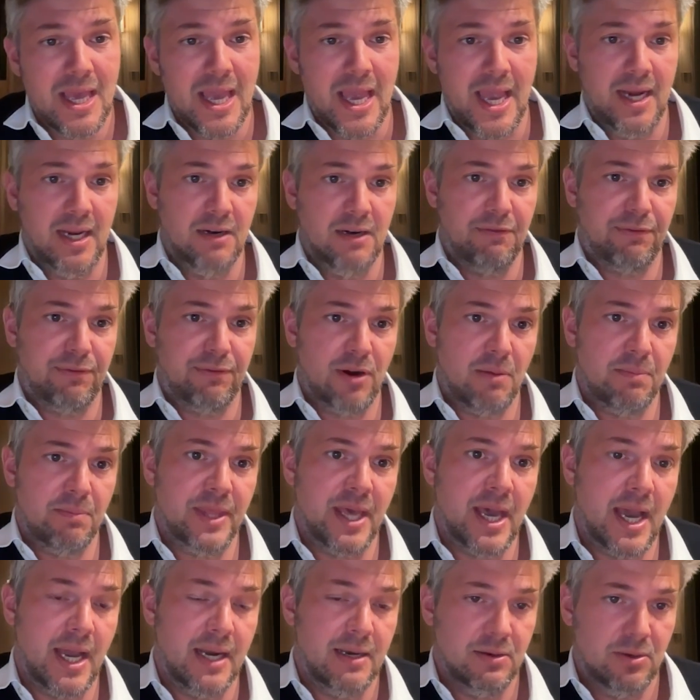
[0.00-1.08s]
And then from
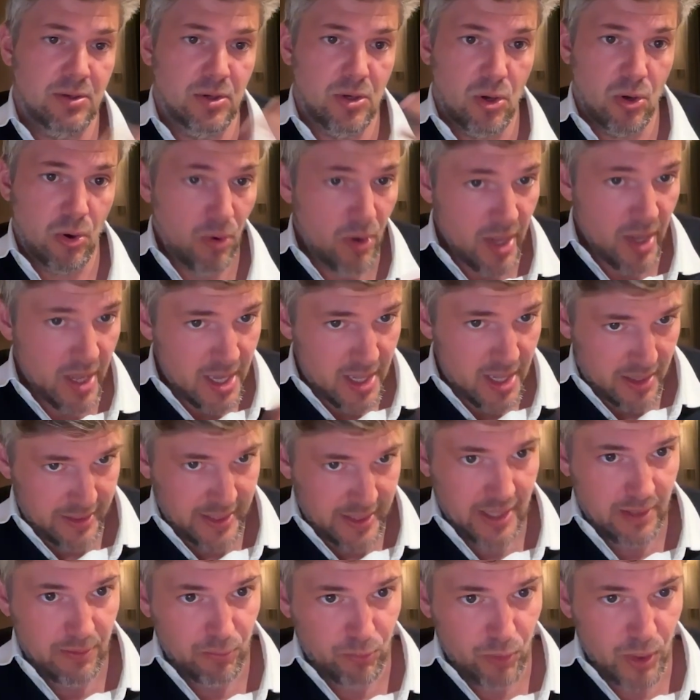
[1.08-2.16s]
that,
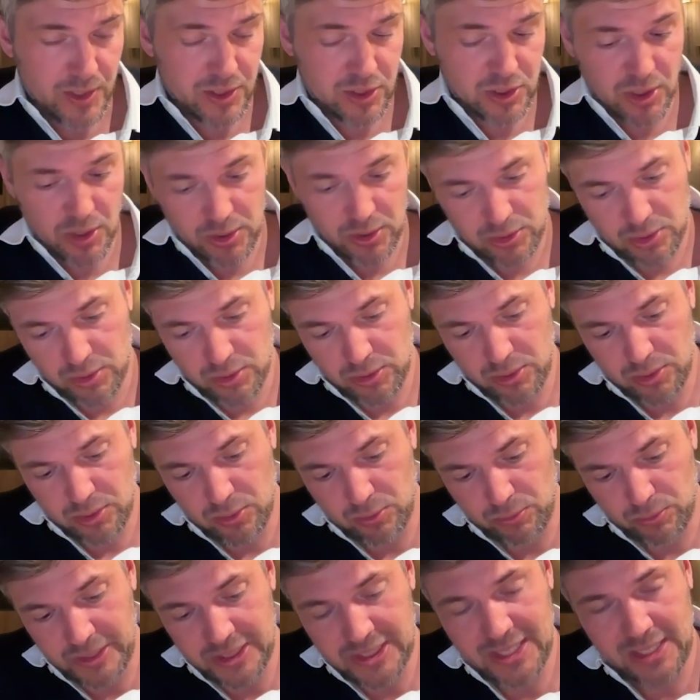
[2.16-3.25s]
then once the
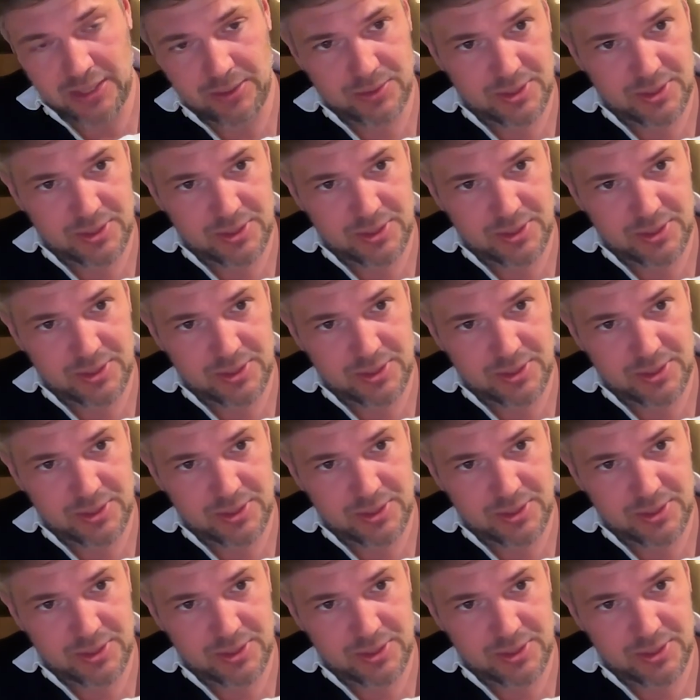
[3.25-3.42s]
retailer